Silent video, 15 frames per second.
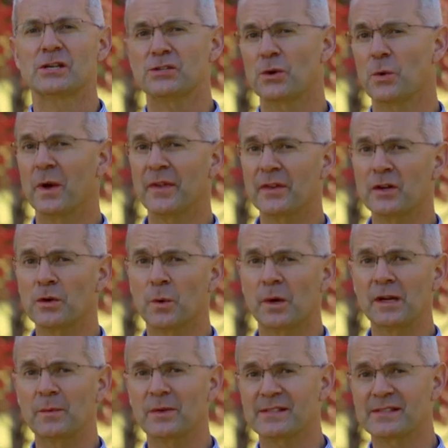So whether you're
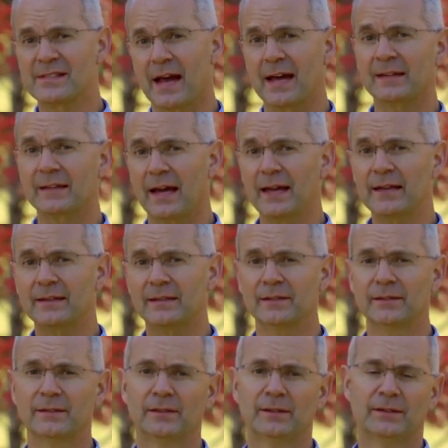working with side light,
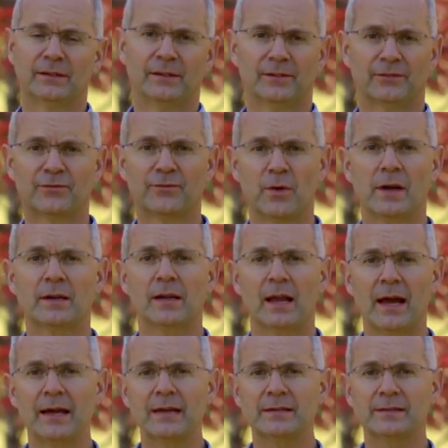front
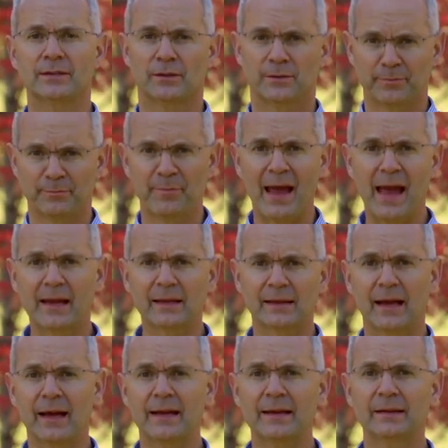light, back
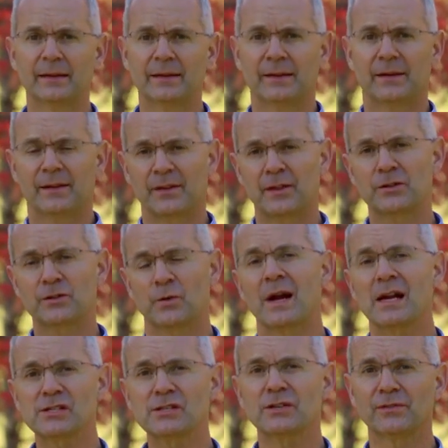light, the
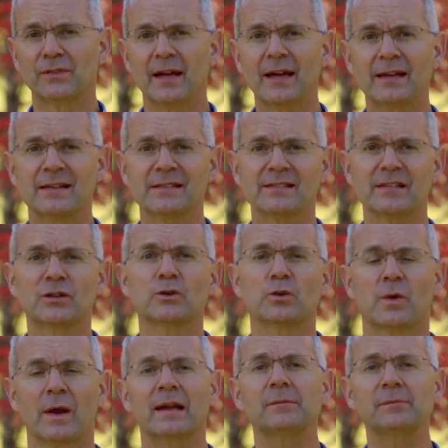direction of light is
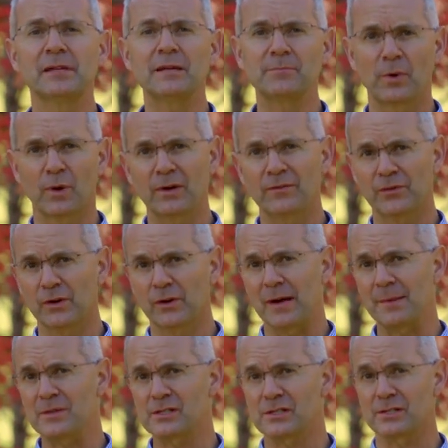incredibly important for your
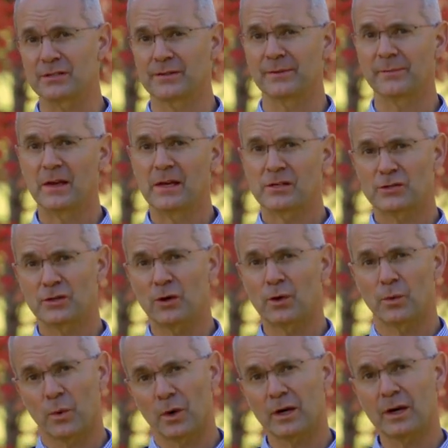images, so
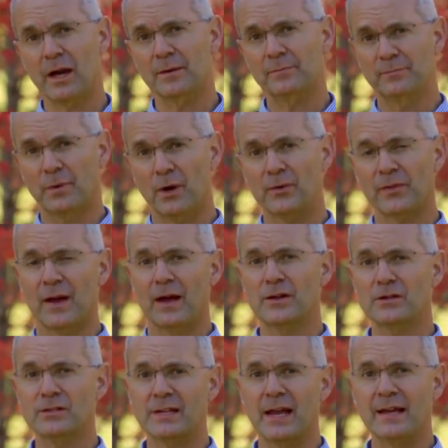work on both
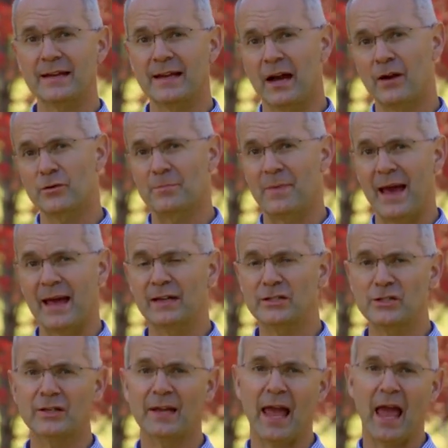understanding how to manage it